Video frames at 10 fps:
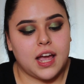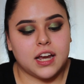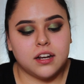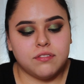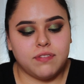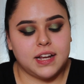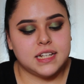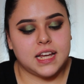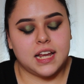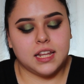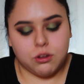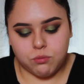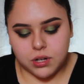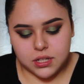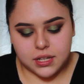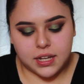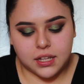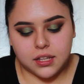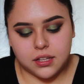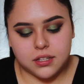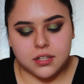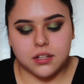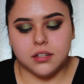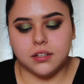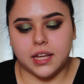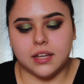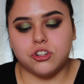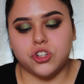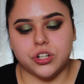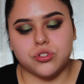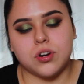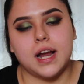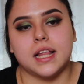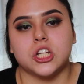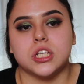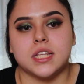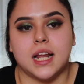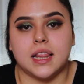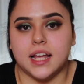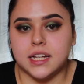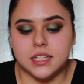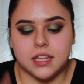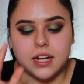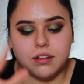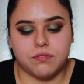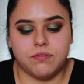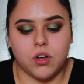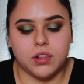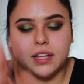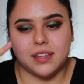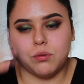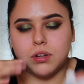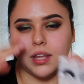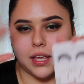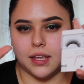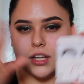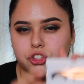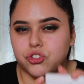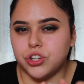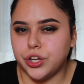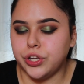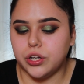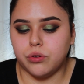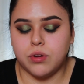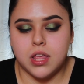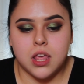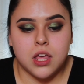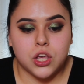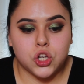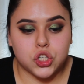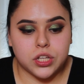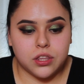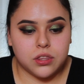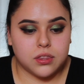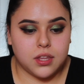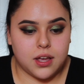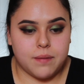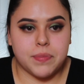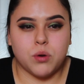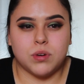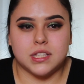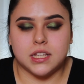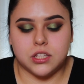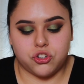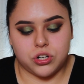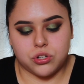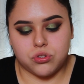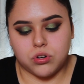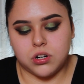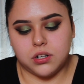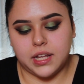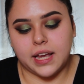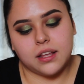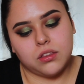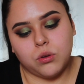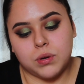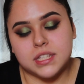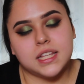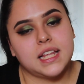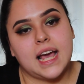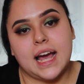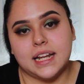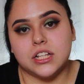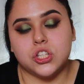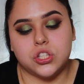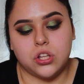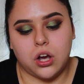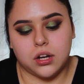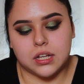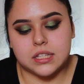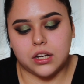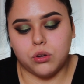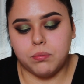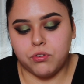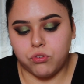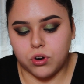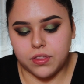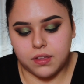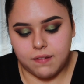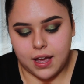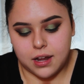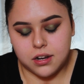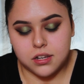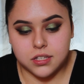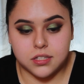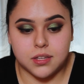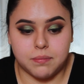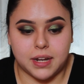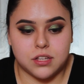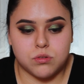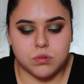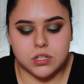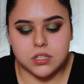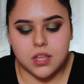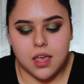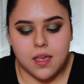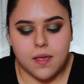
I couldn't find any like drugstore eyelashes that I liked, that I felt like they were like extra, you know. Usually the ones at the drugstore, like the ones that they had in stock, because I know before they've had some nice ones.